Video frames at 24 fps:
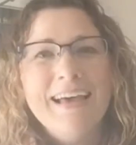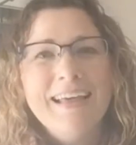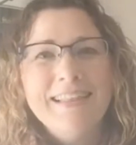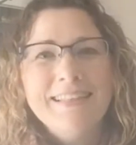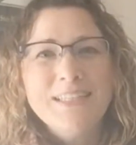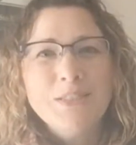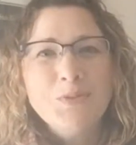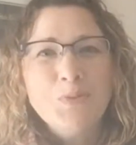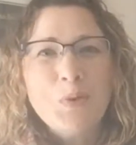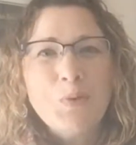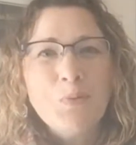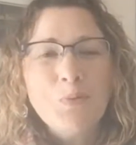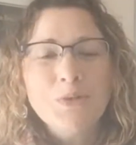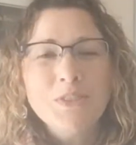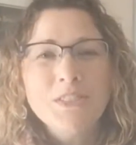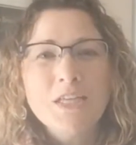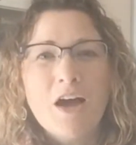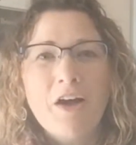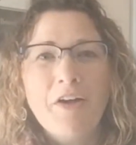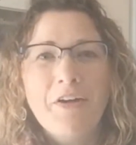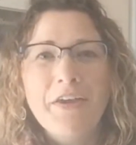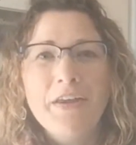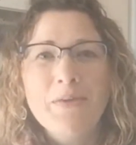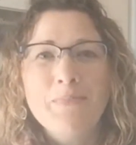This week we're
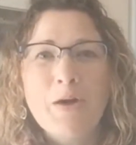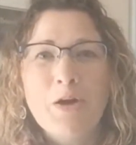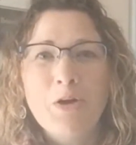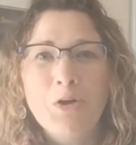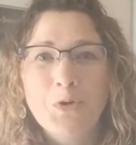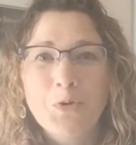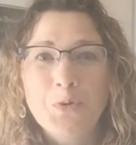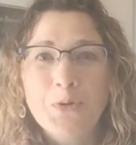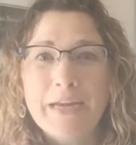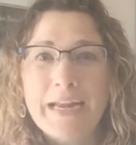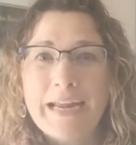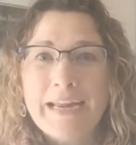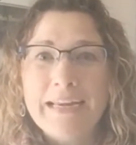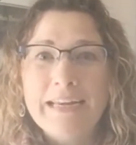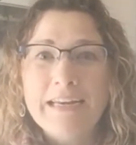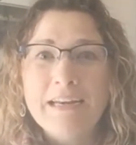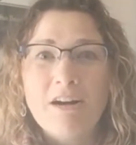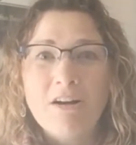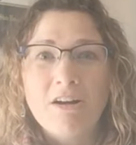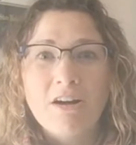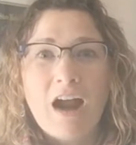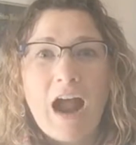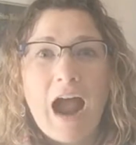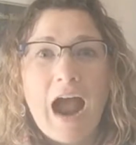talking about creating
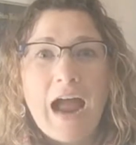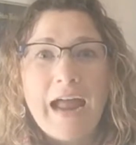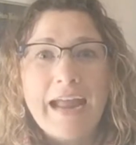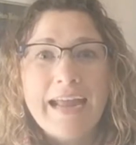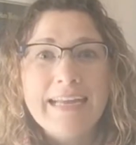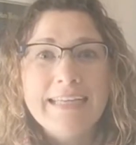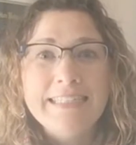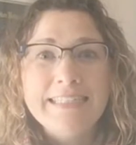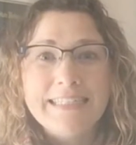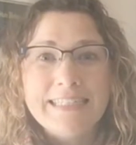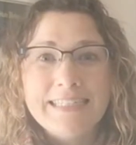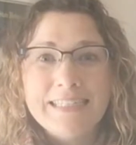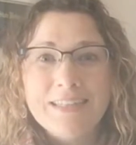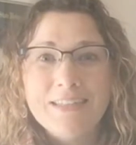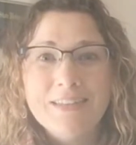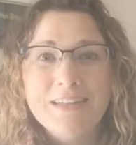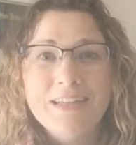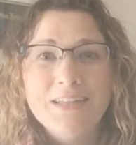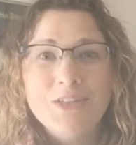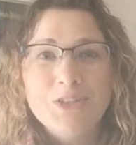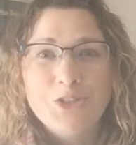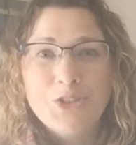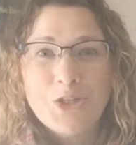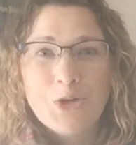our
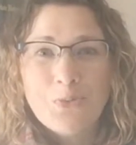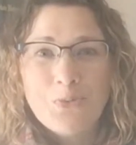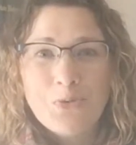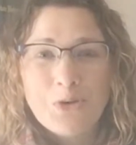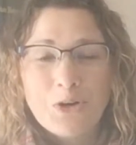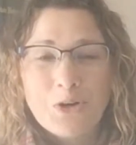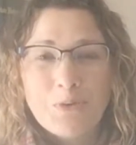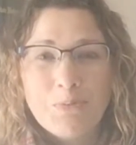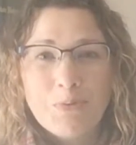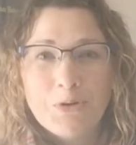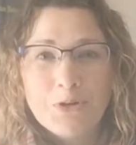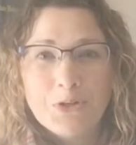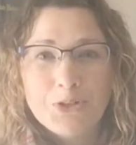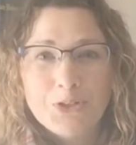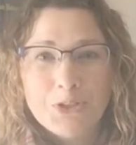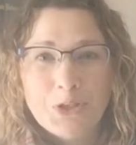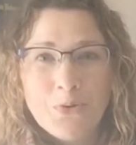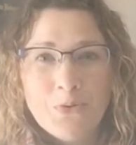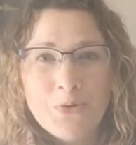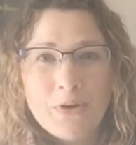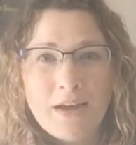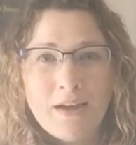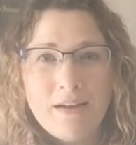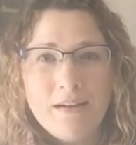ideal donor
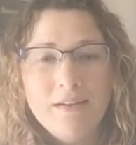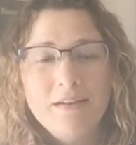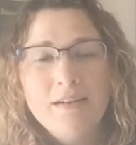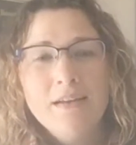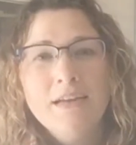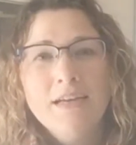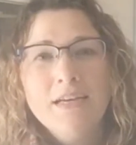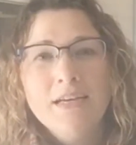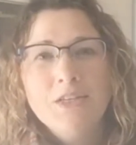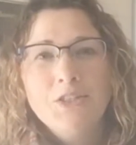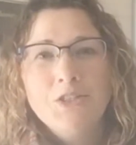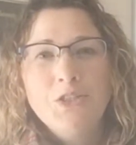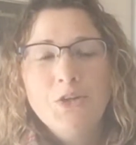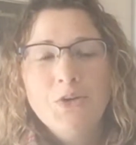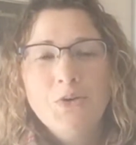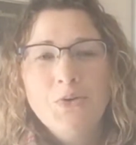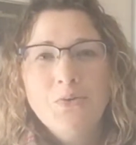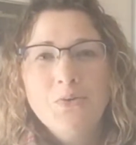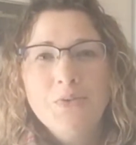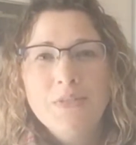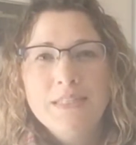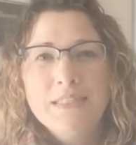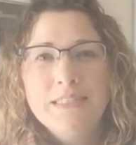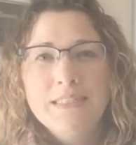persona.
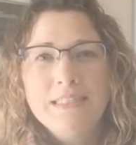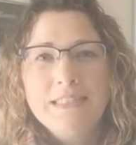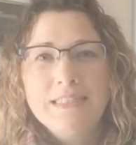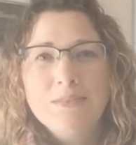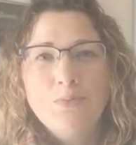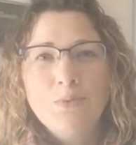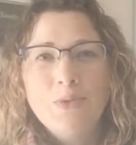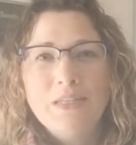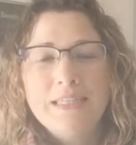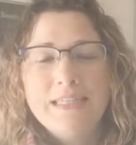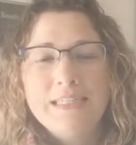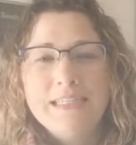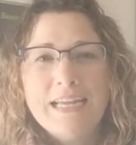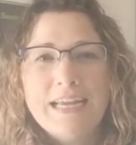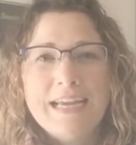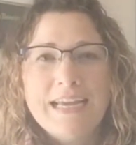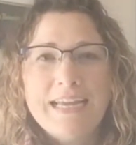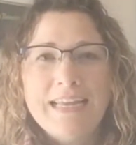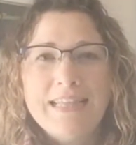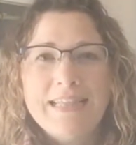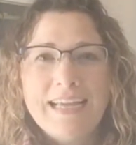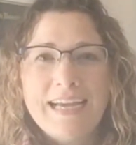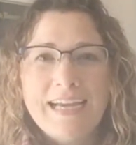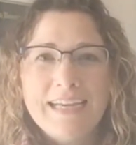So this is really
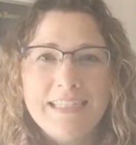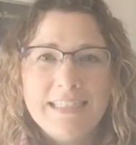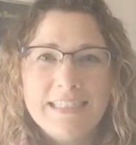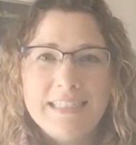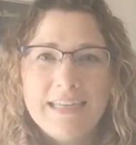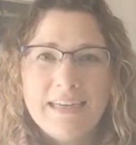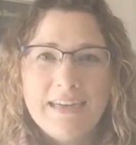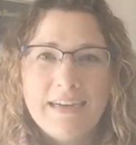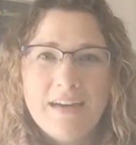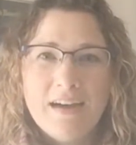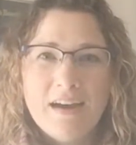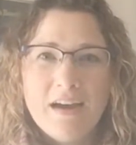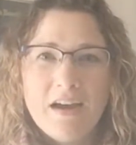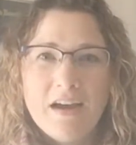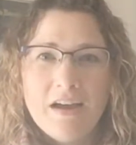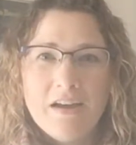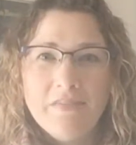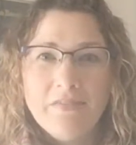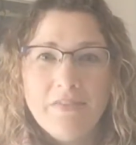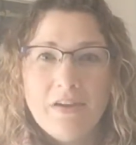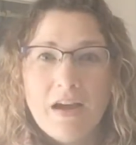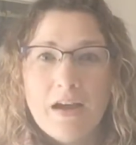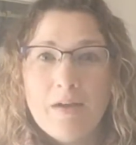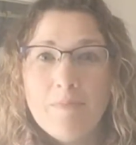taking the idea
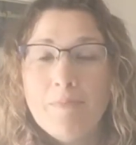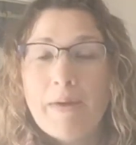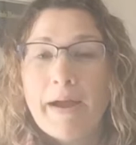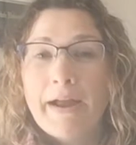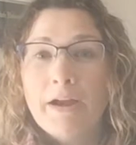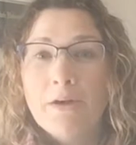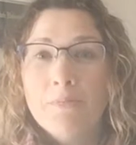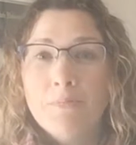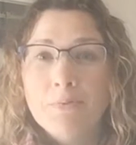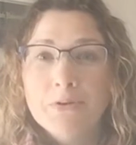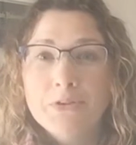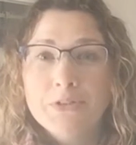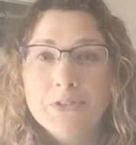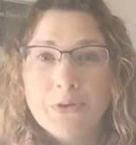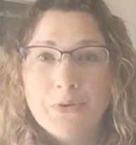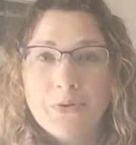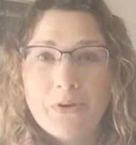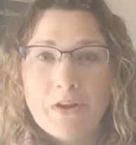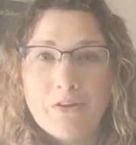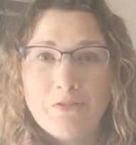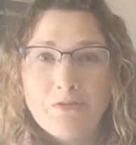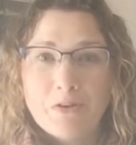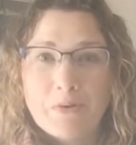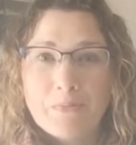of a buyer
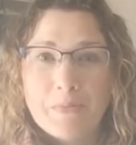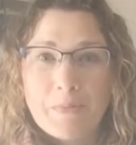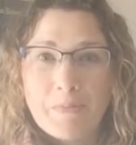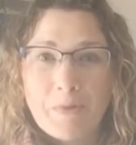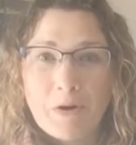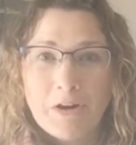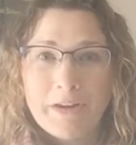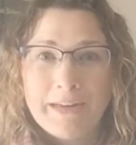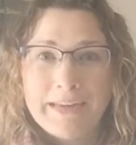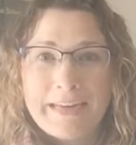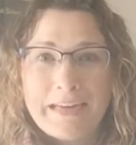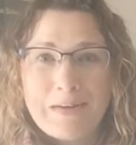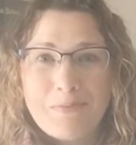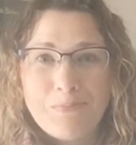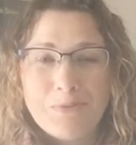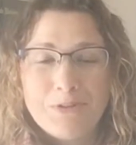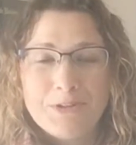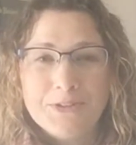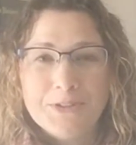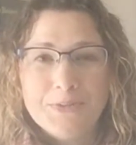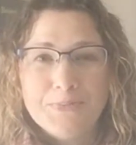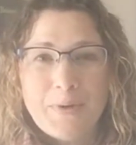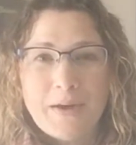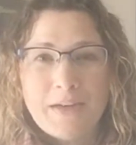persona from a marketing
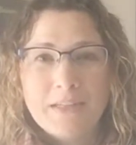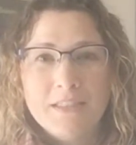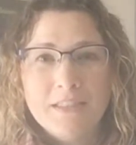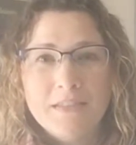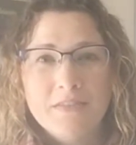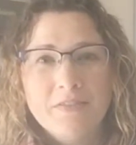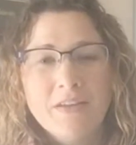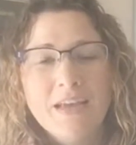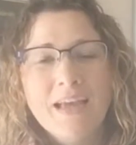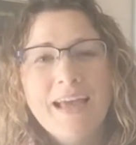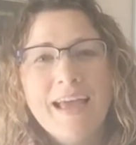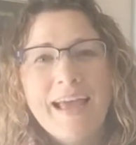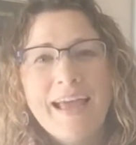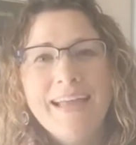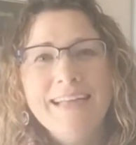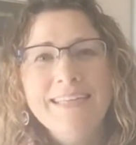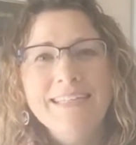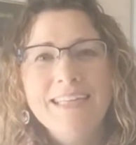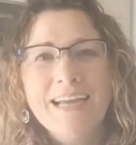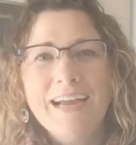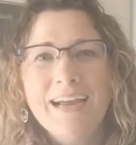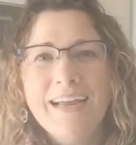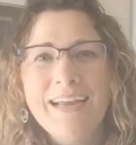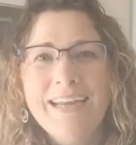perspective and
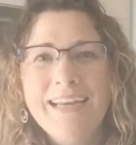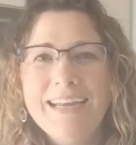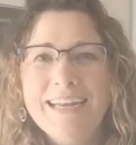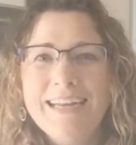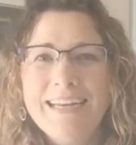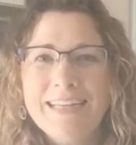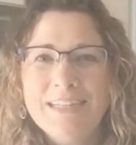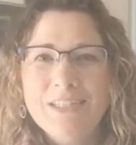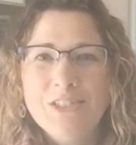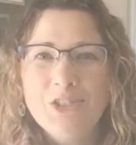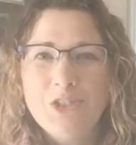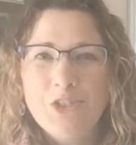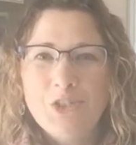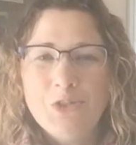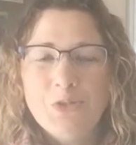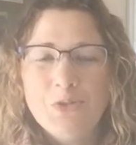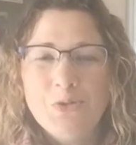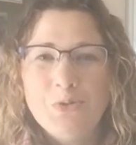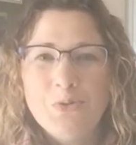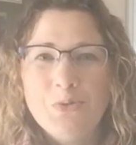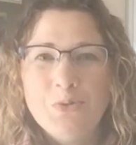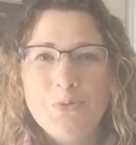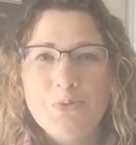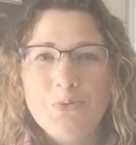tying it
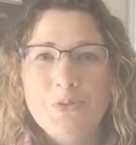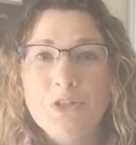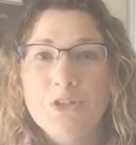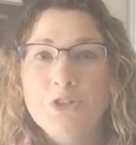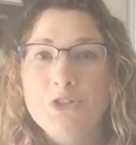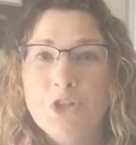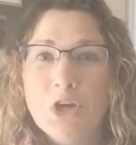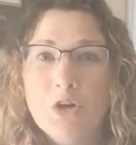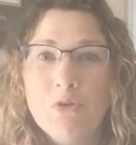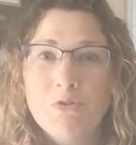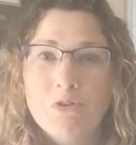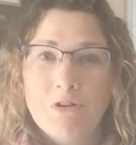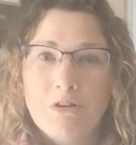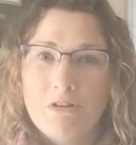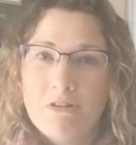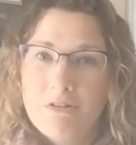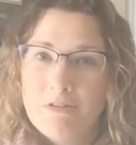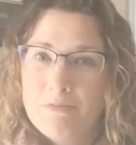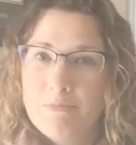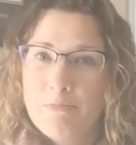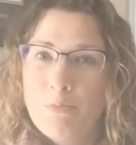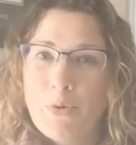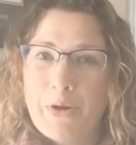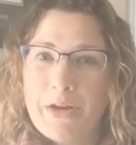into the
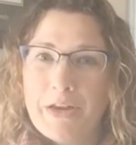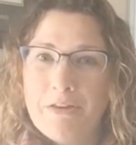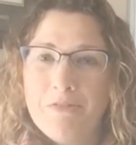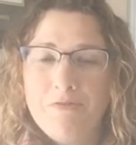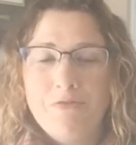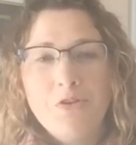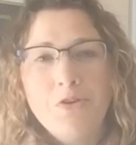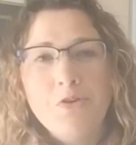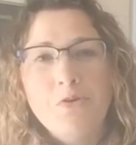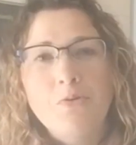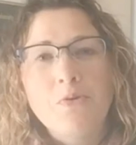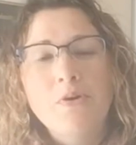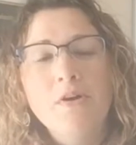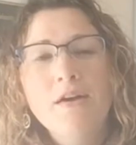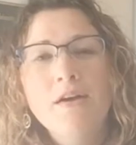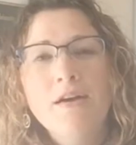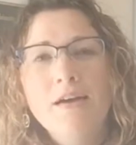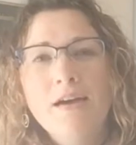donor point of view.